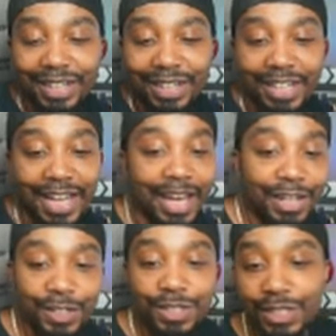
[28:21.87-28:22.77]

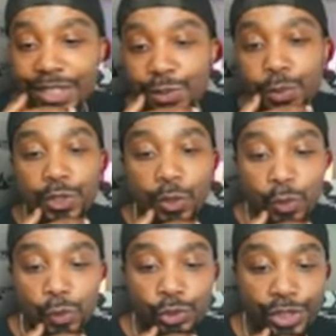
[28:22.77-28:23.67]
Yeah, this was a
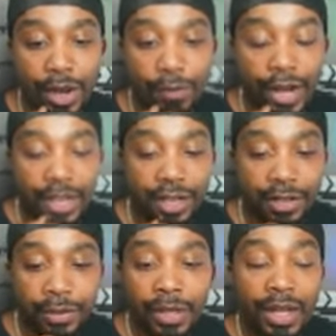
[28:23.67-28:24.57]
cool shot right
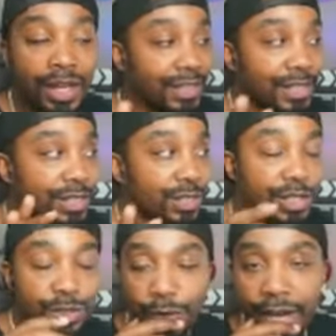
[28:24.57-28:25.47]
here.
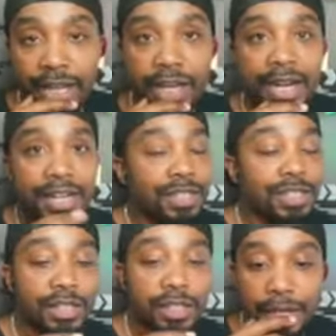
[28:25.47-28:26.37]
This right here I didn't
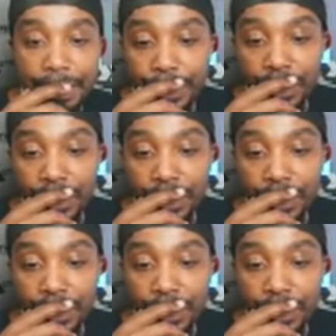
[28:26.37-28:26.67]
see coming.